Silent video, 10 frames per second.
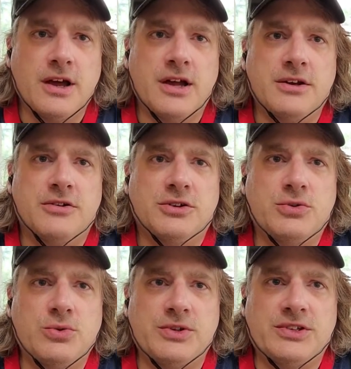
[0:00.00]
Another
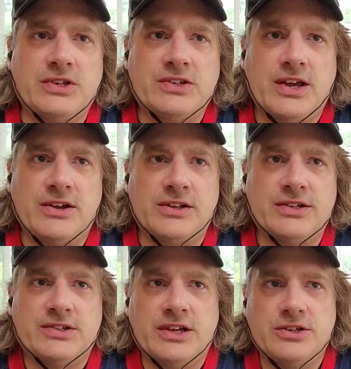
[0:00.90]
cool detail
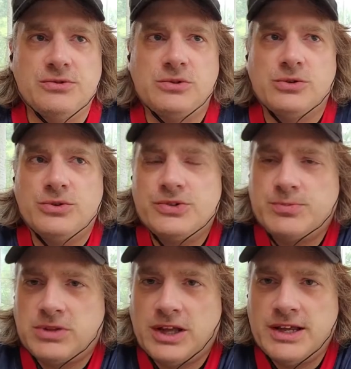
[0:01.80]
is that you lose
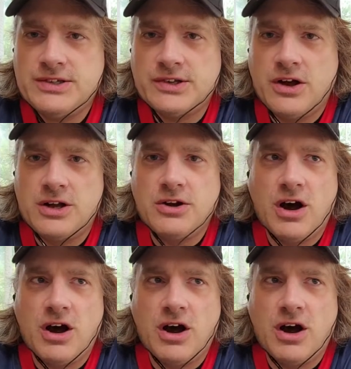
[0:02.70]
plays on